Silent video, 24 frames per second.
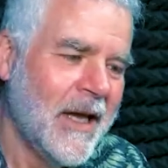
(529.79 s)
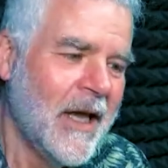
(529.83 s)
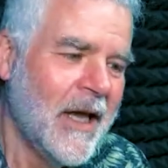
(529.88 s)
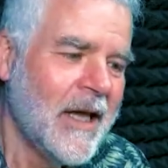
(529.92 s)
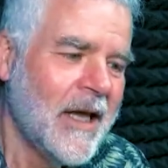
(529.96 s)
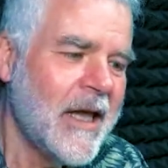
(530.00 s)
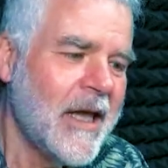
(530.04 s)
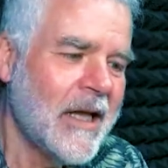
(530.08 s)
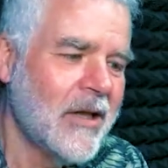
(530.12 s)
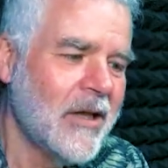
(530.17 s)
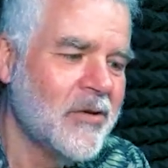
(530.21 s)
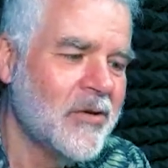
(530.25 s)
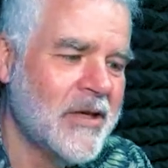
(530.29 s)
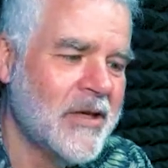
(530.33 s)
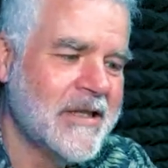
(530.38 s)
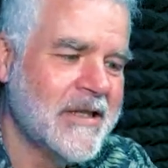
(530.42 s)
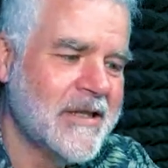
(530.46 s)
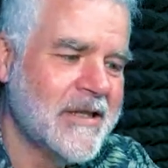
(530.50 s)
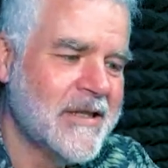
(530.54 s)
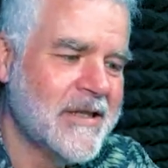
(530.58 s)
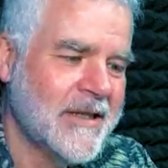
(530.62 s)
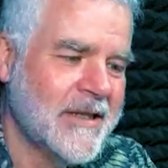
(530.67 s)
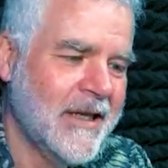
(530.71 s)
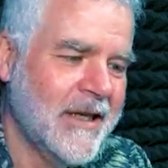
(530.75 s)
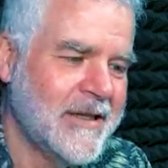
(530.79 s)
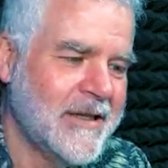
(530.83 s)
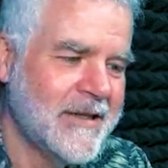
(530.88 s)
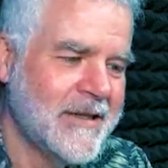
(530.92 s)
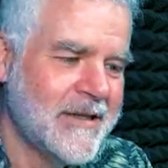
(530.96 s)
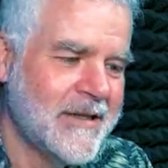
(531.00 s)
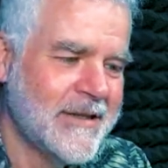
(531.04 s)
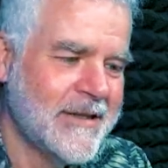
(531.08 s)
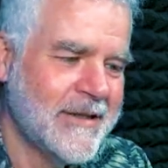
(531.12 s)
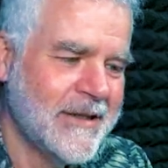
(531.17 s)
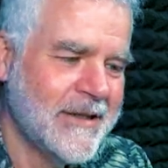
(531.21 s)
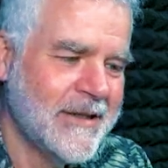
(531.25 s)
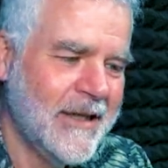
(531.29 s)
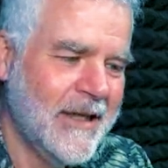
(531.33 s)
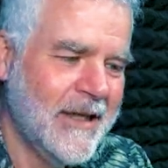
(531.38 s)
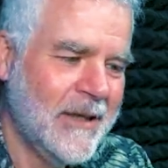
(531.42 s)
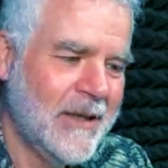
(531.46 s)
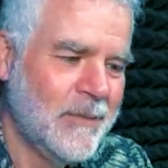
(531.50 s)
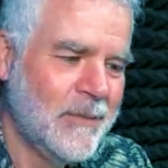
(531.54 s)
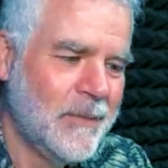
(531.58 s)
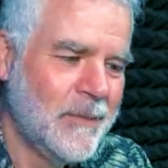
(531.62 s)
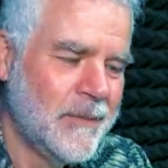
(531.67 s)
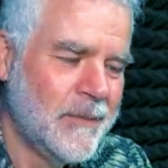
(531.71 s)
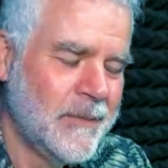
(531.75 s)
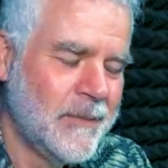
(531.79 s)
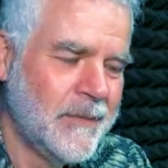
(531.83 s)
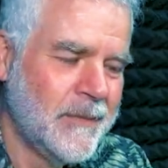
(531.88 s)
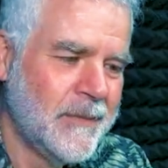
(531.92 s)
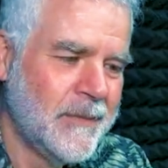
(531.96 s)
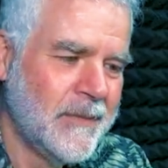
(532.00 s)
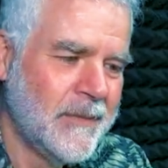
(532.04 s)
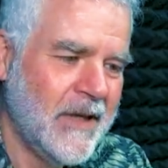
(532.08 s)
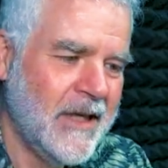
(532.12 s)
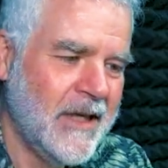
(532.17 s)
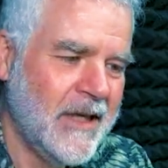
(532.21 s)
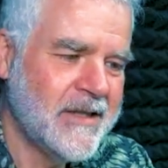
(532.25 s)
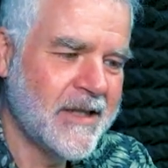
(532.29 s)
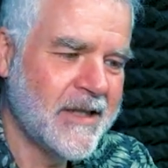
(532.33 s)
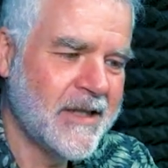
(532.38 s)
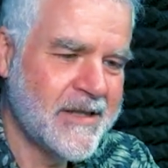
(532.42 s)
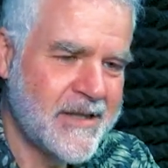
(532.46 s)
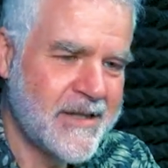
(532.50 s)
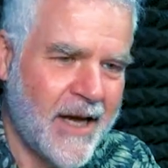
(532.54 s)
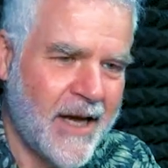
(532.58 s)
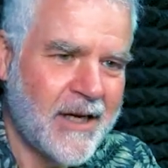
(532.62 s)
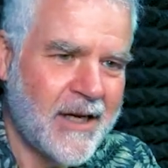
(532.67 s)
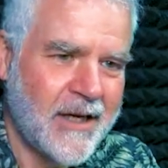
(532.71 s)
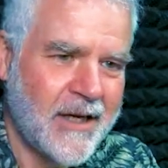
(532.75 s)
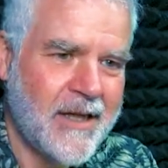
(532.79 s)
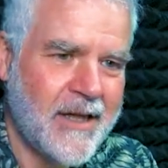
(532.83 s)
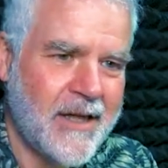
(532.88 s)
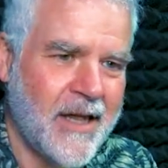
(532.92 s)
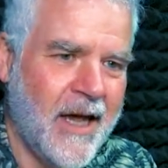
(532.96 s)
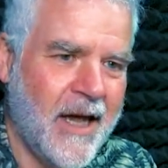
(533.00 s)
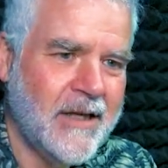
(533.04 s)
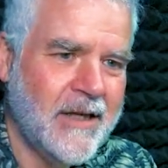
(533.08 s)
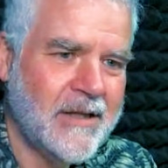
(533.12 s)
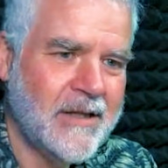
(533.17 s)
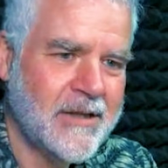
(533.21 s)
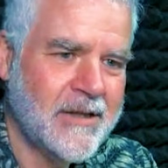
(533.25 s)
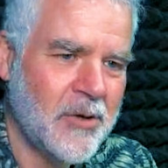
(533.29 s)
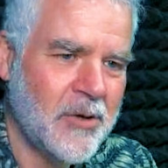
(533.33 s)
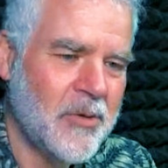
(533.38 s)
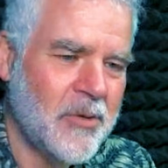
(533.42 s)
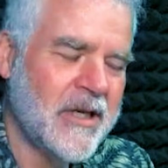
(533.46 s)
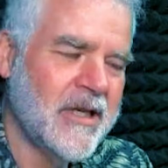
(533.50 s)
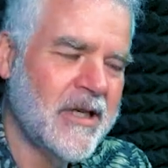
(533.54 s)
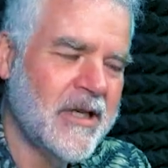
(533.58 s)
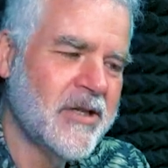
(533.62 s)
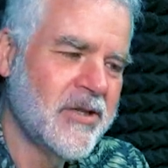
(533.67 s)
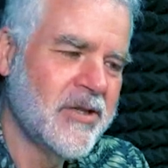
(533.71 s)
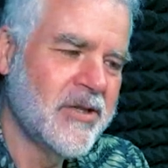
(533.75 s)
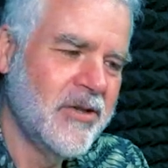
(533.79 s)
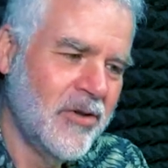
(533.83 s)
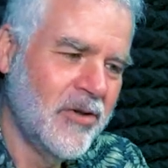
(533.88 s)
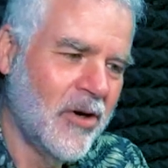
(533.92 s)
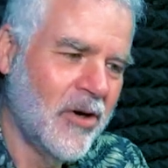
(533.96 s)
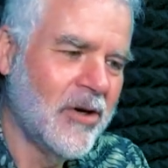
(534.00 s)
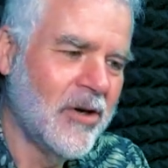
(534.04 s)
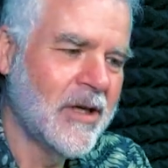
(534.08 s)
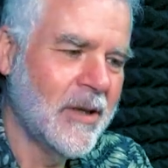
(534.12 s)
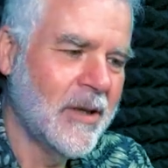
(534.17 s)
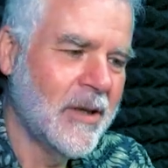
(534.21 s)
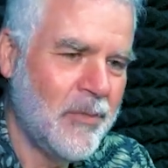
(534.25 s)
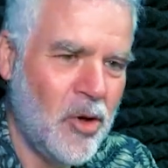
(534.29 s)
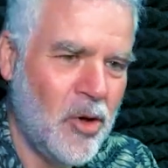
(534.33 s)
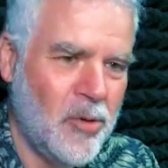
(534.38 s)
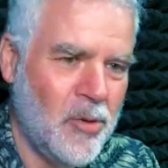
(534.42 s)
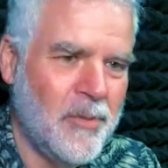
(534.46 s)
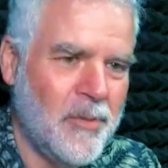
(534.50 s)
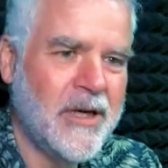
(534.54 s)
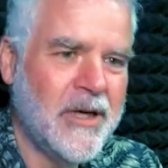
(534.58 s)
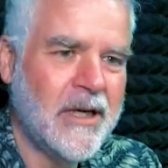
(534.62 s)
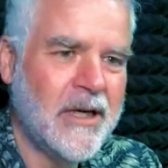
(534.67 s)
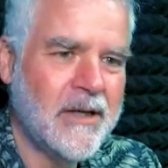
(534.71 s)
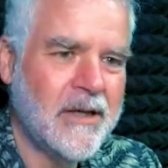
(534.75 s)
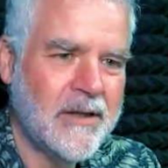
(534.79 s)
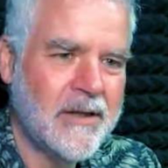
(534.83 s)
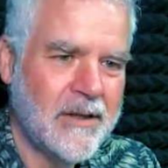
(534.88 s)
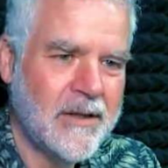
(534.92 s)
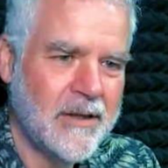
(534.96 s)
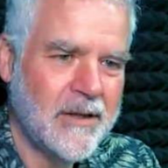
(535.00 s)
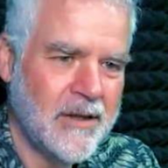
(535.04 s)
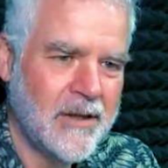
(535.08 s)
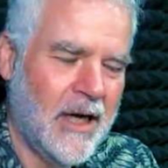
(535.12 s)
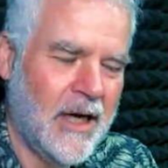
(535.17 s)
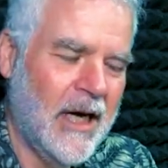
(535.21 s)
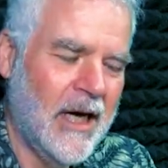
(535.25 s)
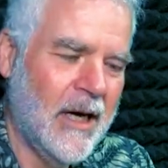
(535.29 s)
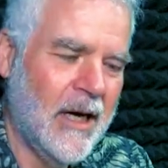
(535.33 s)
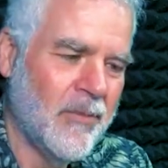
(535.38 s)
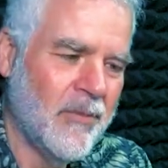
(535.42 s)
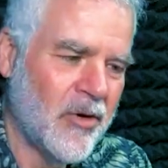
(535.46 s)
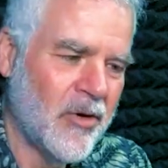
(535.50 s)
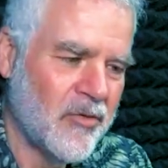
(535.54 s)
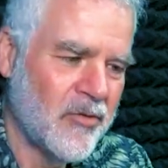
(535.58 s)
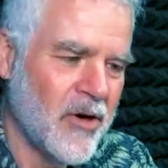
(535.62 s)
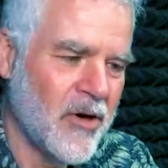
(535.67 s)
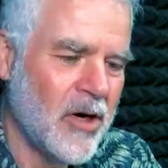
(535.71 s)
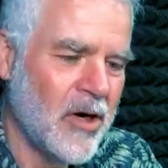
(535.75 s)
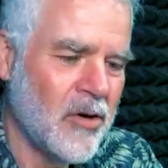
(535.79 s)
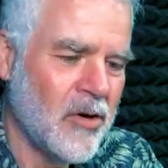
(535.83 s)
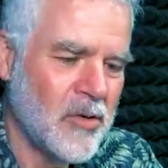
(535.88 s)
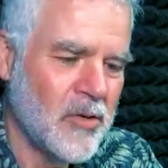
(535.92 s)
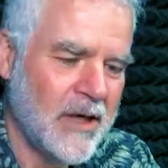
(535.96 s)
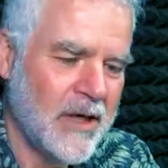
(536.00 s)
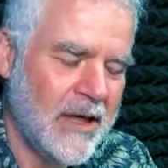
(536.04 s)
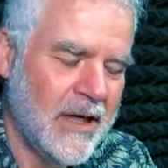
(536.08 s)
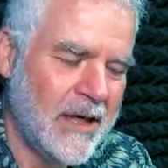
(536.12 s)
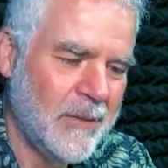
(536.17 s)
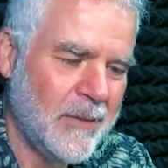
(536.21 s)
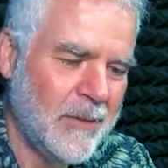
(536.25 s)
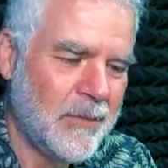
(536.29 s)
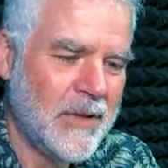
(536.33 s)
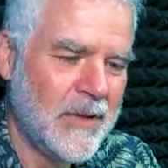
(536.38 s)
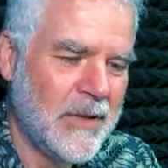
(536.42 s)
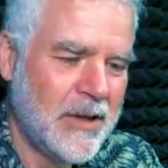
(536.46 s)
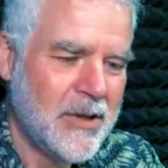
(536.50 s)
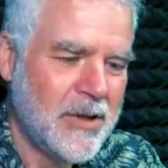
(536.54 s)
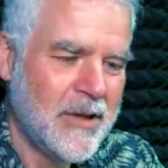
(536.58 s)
yeah, look, it's it's um, it's exactly that. So it is not a permanent mm-hmm. um, role. Um,